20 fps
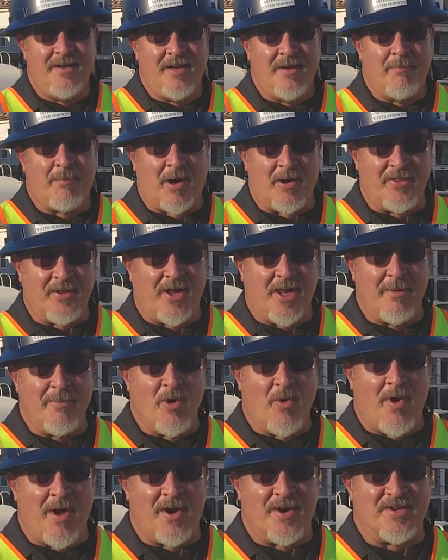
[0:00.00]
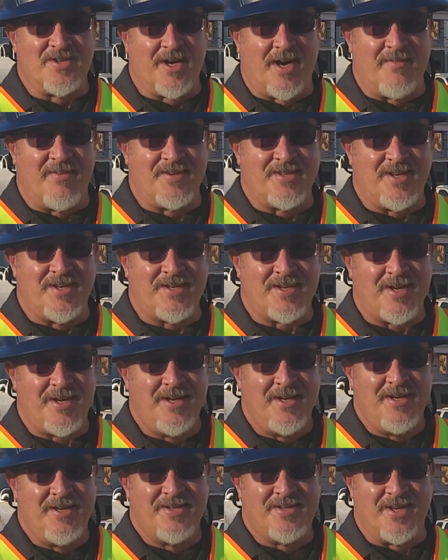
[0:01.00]
Bartholomew Water Services,
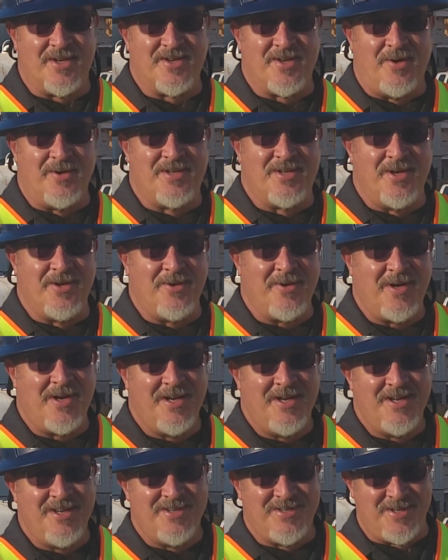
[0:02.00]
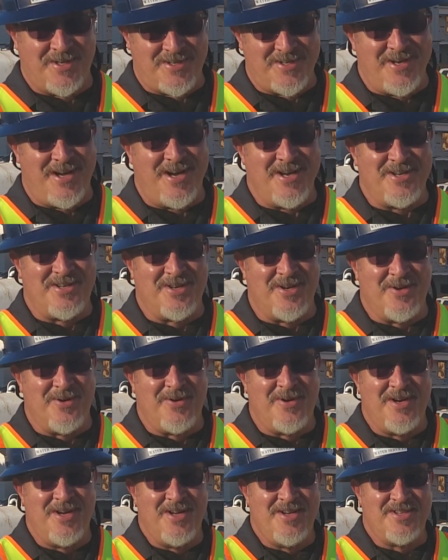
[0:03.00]
six oh two, six nine
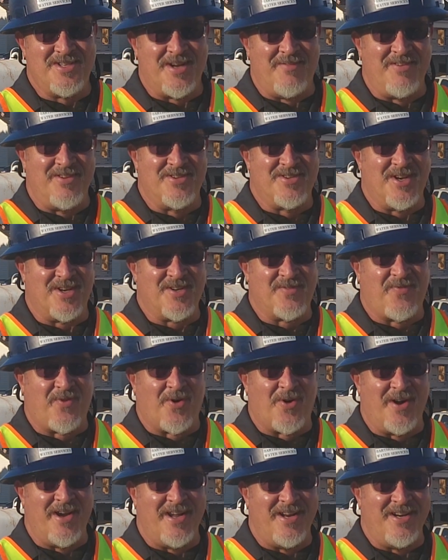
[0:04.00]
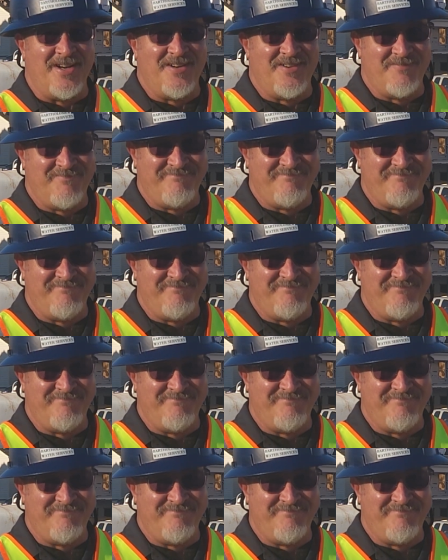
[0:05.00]
two, seven six four eight.